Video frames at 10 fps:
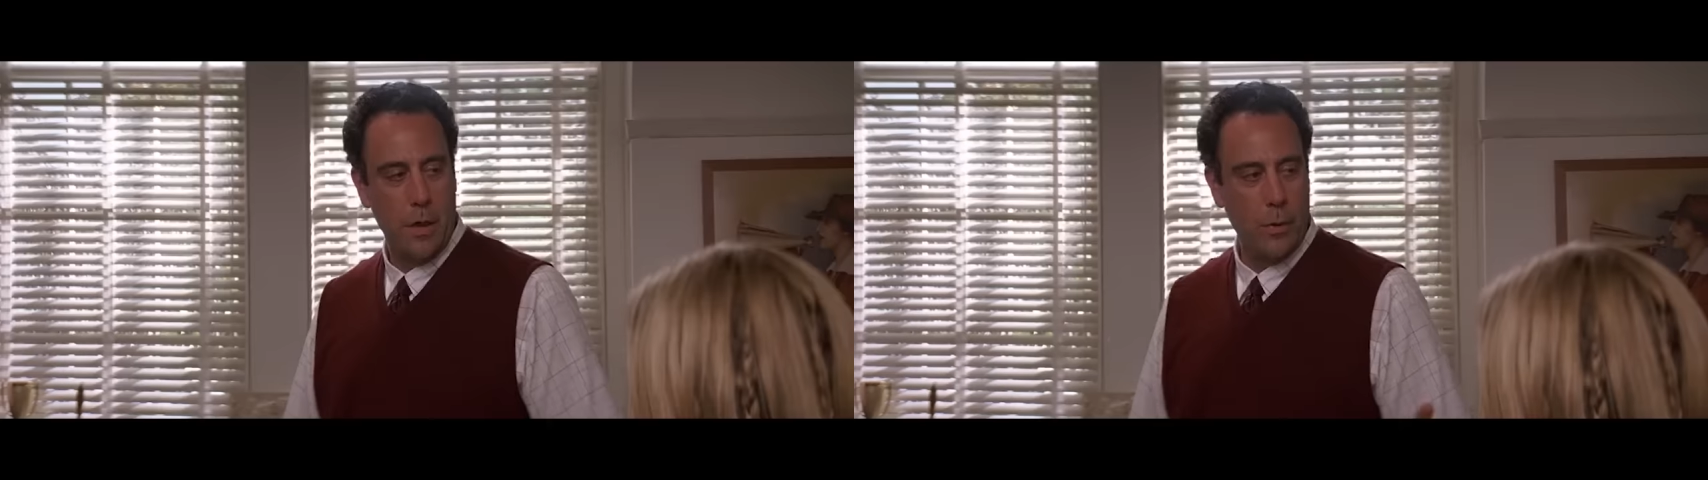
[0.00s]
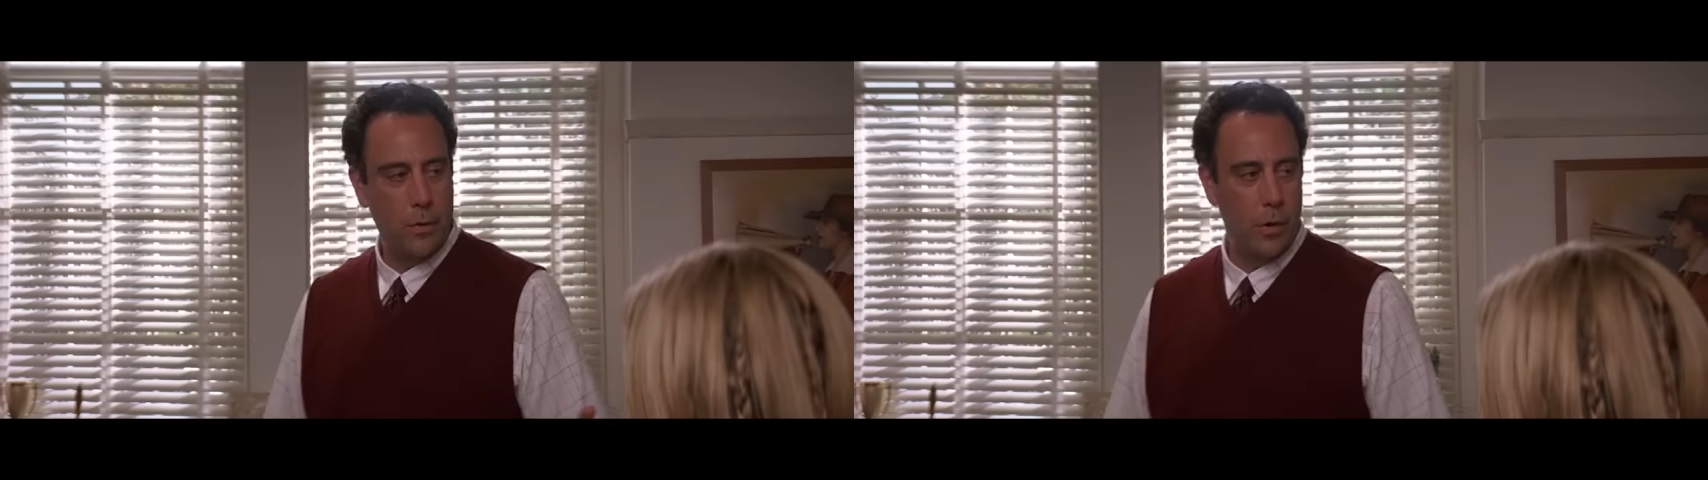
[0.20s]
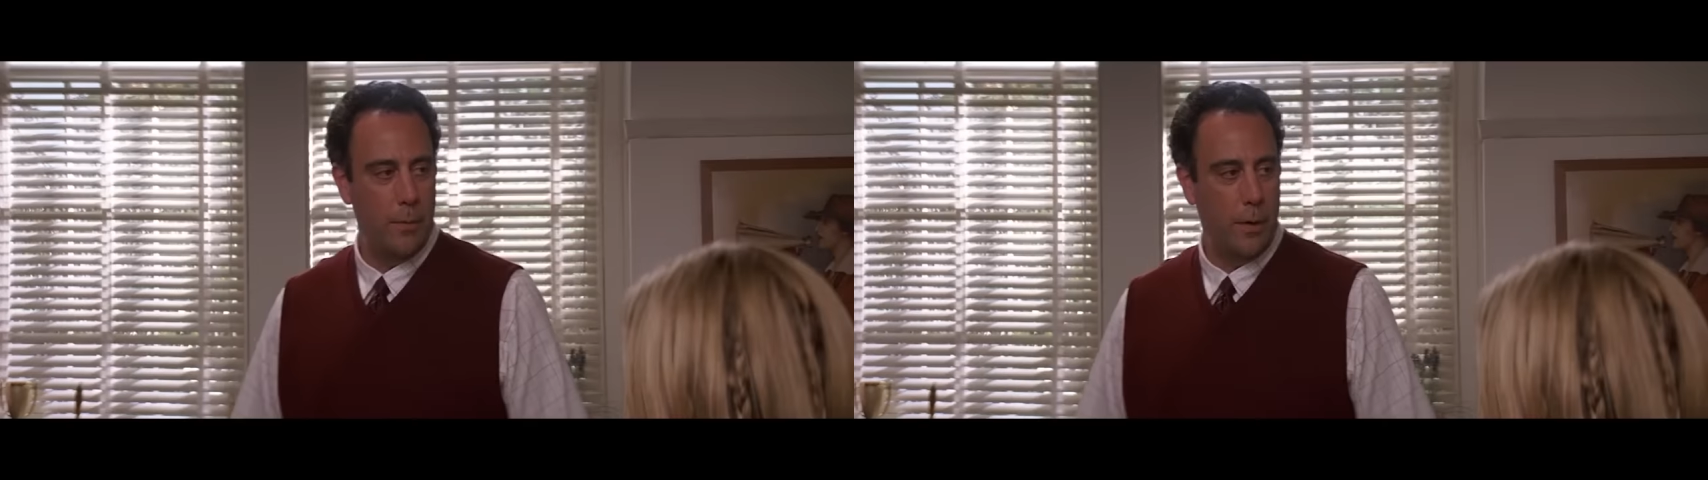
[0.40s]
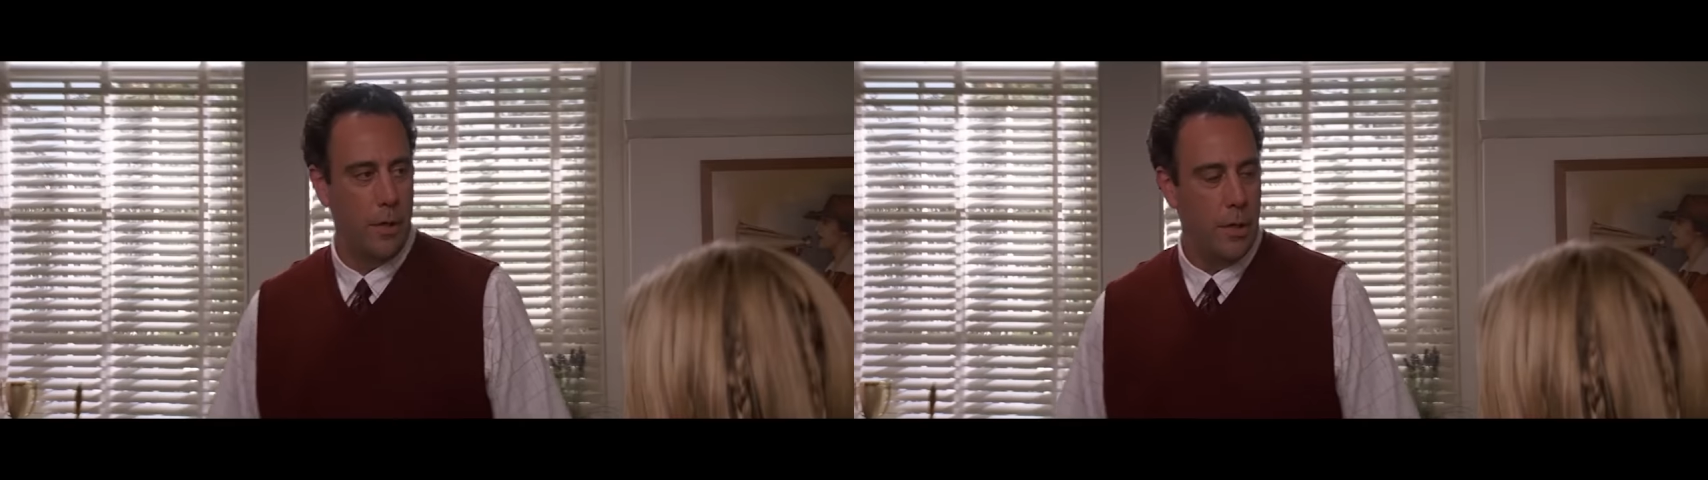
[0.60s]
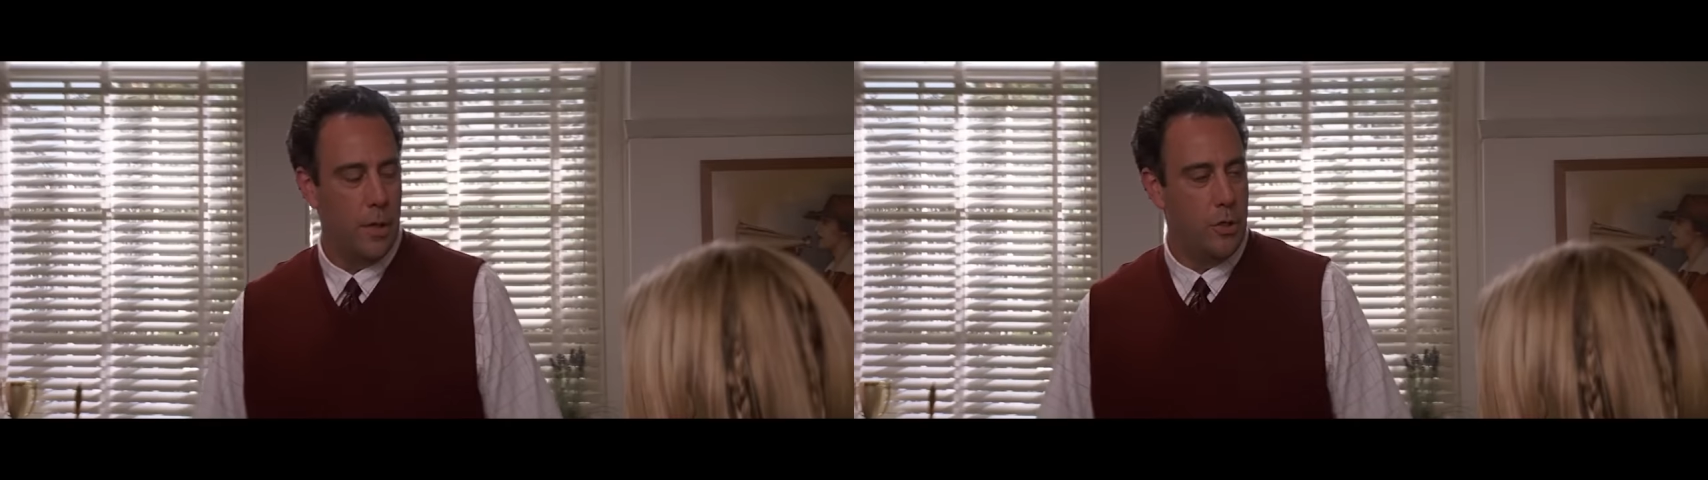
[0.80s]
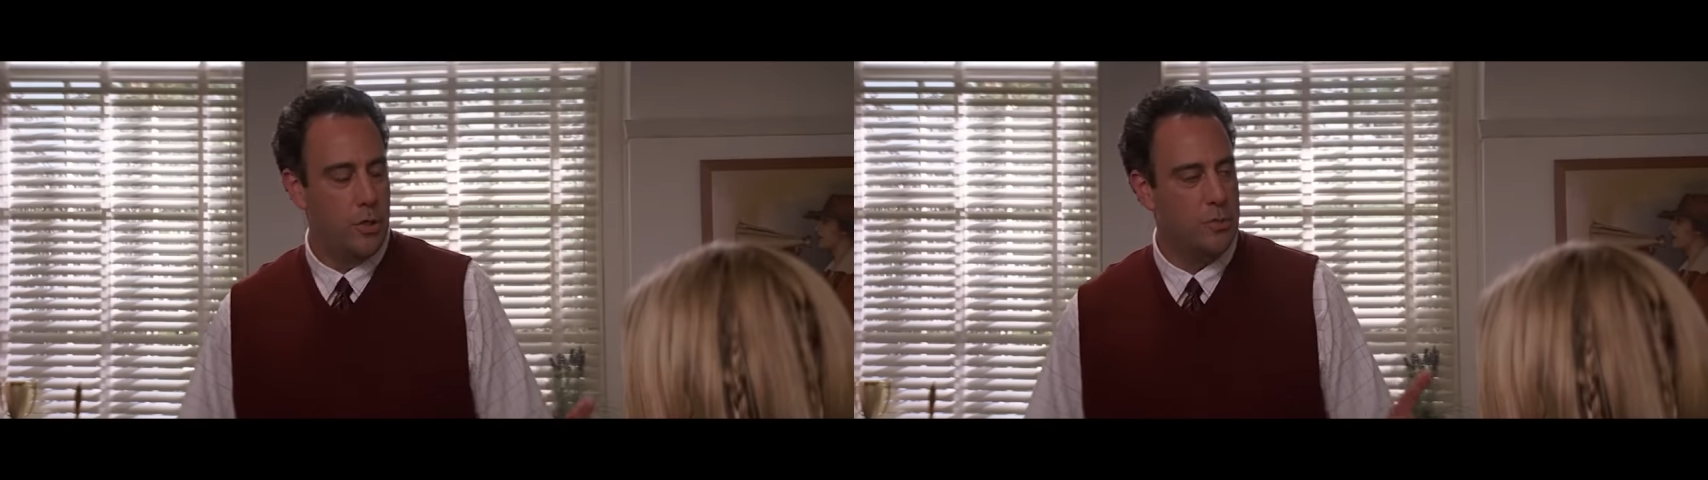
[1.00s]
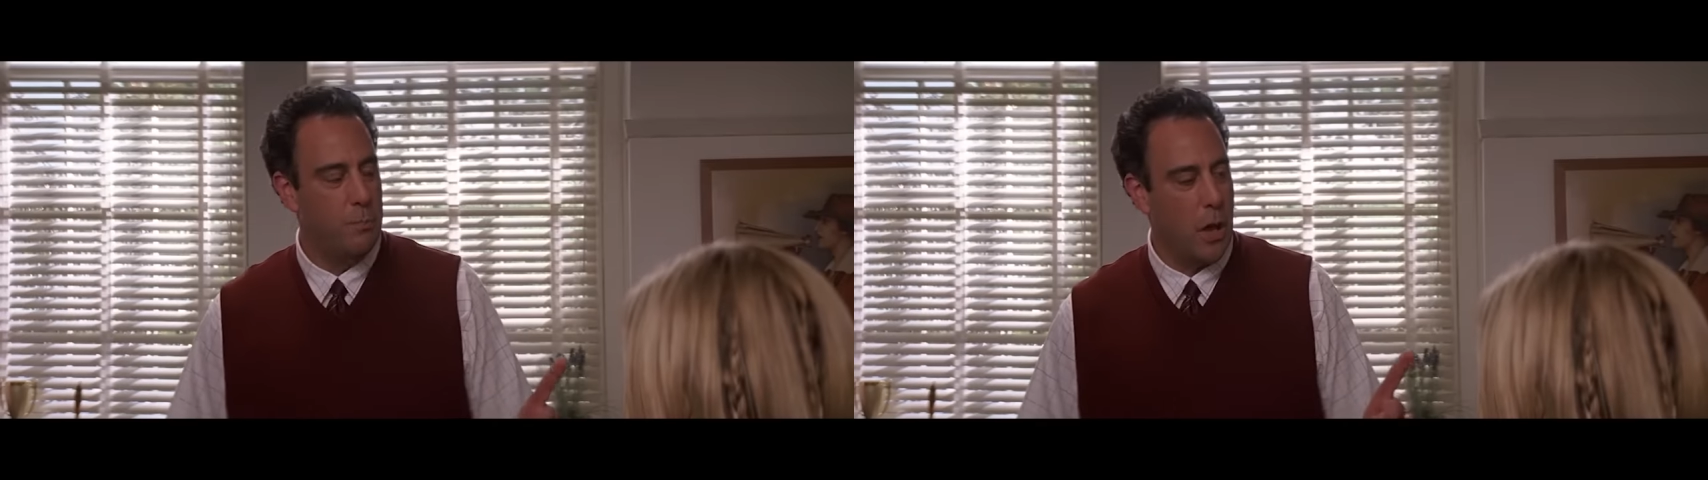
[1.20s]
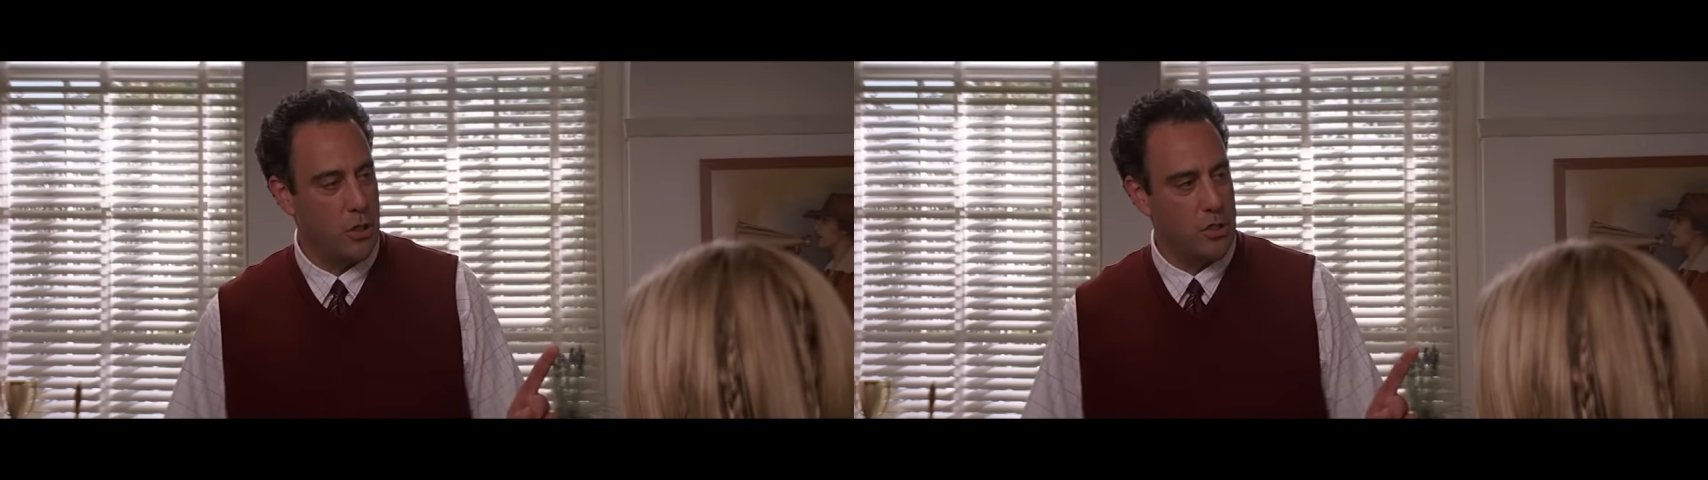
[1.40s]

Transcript: you know what, Creeper? You just bought